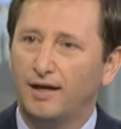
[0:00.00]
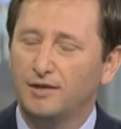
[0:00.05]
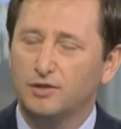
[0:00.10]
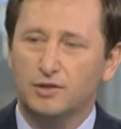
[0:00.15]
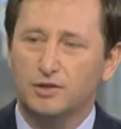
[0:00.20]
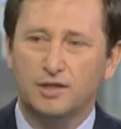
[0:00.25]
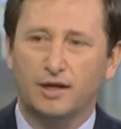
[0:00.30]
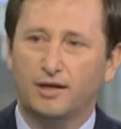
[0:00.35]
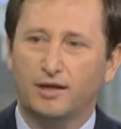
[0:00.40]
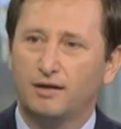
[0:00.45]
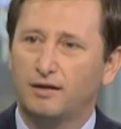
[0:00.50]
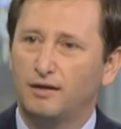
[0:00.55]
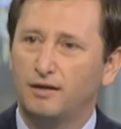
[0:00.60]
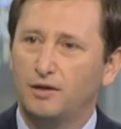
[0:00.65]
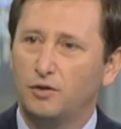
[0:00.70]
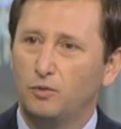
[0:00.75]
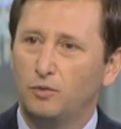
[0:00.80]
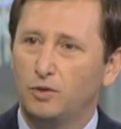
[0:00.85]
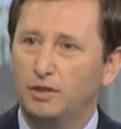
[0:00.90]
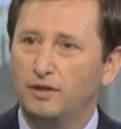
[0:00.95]
just like
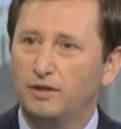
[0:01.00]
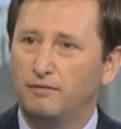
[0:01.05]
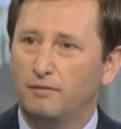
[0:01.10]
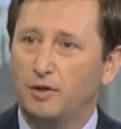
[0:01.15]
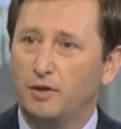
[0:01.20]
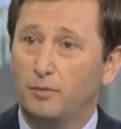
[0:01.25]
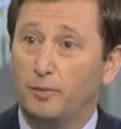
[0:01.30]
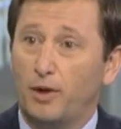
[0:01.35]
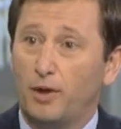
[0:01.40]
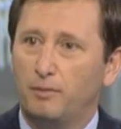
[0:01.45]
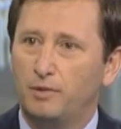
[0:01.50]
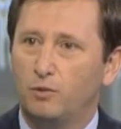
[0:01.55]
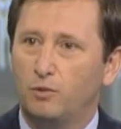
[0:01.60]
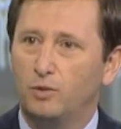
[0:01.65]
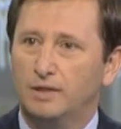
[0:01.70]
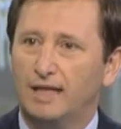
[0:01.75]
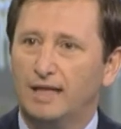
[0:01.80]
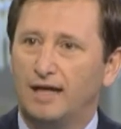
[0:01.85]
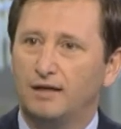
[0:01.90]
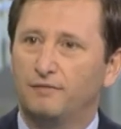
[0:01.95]
you probably
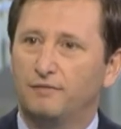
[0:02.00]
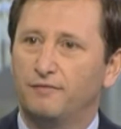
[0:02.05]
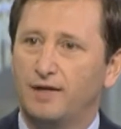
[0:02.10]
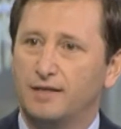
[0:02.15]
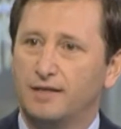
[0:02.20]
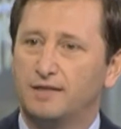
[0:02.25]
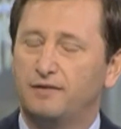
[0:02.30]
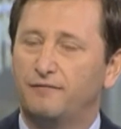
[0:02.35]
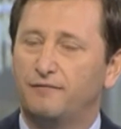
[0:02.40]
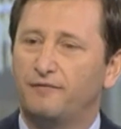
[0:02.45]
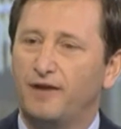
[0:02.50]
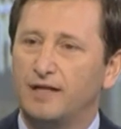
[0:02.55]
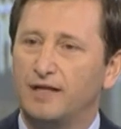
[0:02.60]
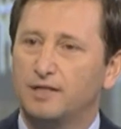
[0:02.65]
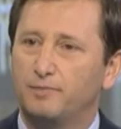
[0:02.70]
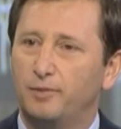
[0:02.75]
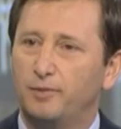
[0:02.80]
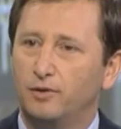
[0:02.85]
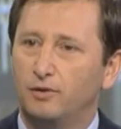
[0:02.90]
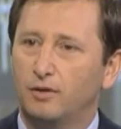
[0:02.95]
would not invest in
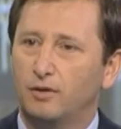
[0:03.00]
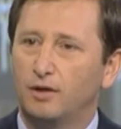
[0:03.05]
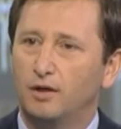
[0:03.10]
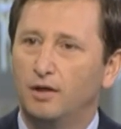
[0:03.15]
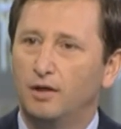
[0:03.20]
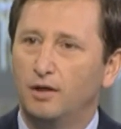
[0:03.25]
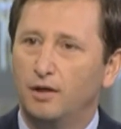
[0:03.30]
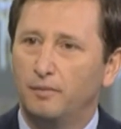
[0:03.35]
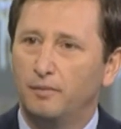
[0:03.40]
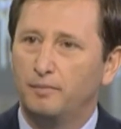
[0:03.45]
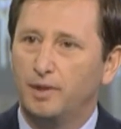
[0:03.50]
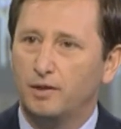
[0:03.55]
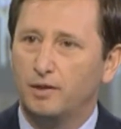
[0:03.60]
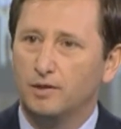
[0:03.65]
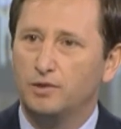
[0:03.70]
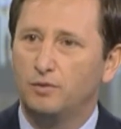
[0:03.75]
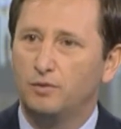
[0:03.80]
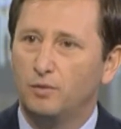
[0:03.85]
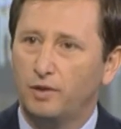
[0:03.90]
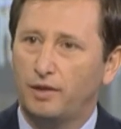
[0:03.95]
Facebook
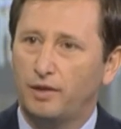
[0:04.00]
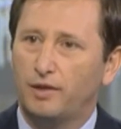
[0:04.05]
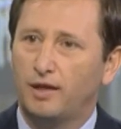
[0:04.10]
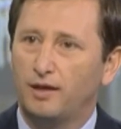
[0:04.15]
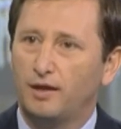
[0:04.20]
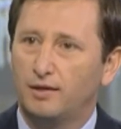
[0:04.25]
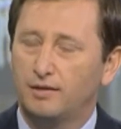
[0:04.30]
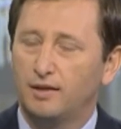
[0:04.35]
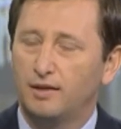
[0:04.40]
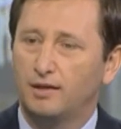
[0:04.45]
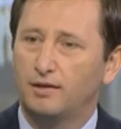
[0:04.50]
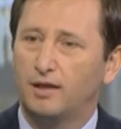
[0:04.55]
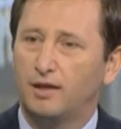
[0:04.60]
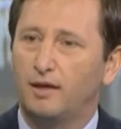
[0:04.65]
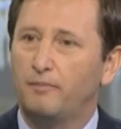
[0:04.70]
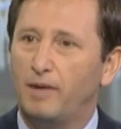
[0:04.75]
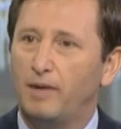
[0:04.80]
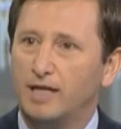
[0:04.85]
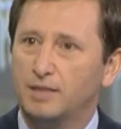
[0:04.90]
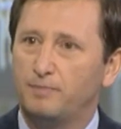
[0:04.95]
because you would think that
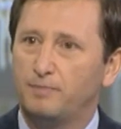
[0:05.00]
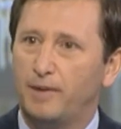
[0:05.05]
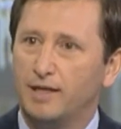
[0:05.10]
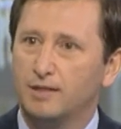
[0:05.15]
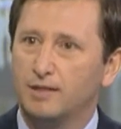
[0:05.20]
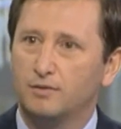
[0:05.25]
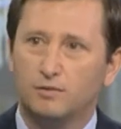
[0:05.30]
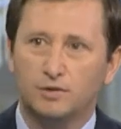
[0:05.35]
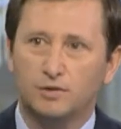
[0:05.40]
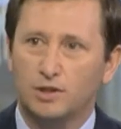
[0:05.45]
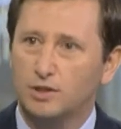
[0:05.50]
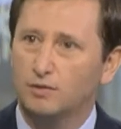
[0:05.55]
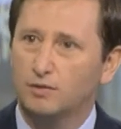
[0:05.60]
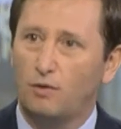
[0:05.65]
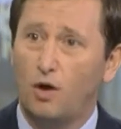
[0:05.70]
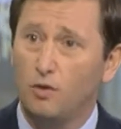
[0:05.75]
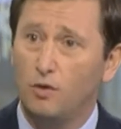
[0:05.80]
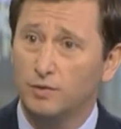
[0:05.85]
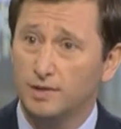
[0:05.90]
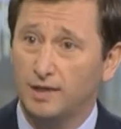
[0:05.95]
MySpace
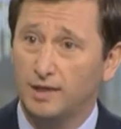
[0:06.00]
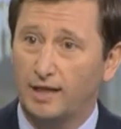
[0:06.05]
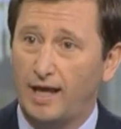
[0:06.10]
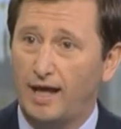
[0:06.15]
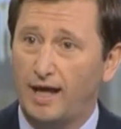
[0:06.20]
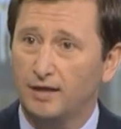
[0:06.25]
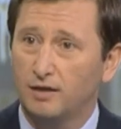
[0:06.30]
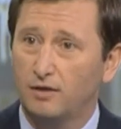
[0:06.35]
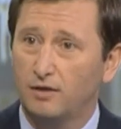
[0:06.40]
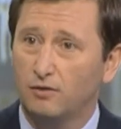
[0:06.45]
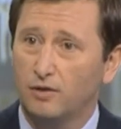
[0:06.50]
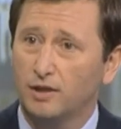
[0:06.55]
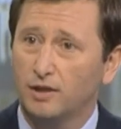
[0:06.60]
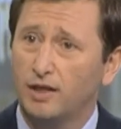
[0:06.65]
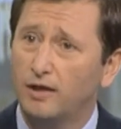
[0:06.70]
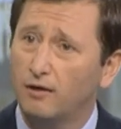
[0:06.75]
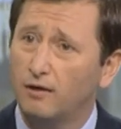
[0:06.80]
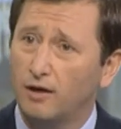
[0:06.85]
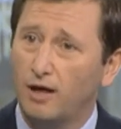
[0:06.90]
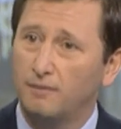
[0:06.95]
just owns a category,
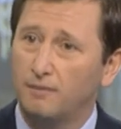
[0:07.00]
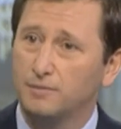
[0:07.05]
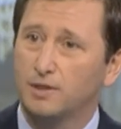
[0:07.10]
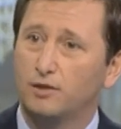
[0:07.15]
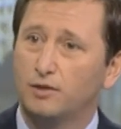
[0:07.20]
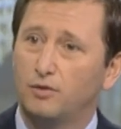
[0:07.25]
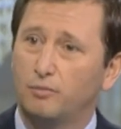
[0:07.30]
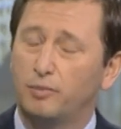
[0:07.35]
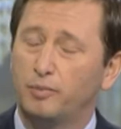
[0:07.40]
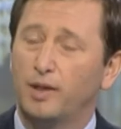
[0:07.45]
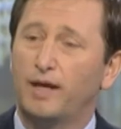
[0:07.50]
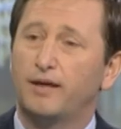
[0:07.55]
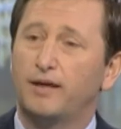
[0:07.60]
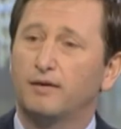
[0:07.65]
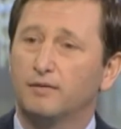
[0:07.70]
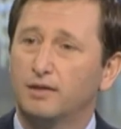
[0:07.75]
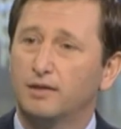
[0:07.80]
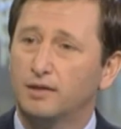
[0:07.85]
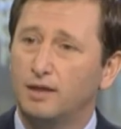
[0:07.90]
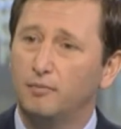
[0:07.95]
and here comes a new
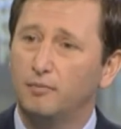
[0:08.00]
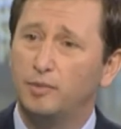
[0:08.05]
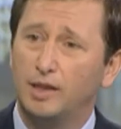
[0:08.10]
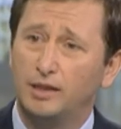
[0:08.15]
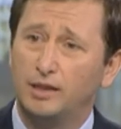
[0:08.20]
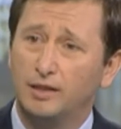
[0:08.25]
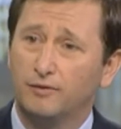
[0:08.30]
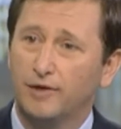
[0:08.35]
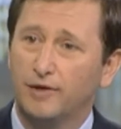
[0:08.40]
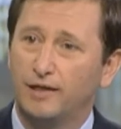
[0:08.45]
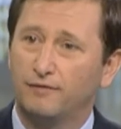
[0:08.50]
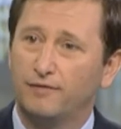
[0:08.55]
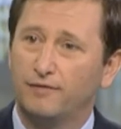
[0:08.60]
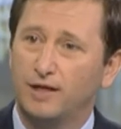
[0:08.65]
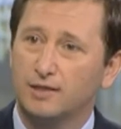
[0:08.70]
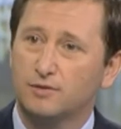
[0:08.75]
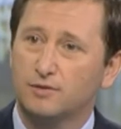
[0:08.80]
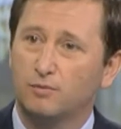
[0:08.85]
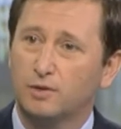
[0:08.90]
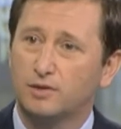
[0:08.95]
player that completely
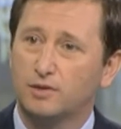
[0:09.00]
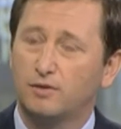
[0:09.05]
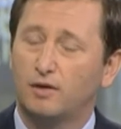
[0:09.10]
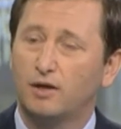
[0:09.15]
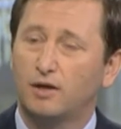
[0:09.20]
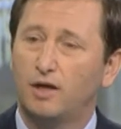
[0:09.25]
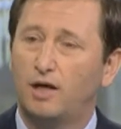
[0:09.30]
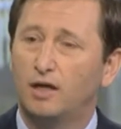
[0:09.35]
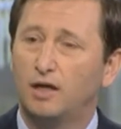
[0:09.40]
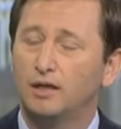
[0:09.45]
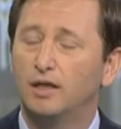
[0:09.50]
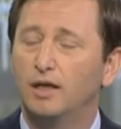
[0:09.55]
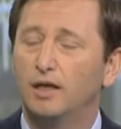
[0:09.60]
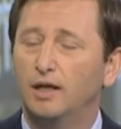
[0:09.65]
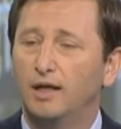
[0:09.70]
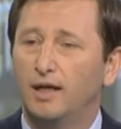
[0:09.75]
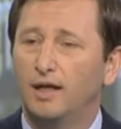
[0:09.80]
reinvents what's going on.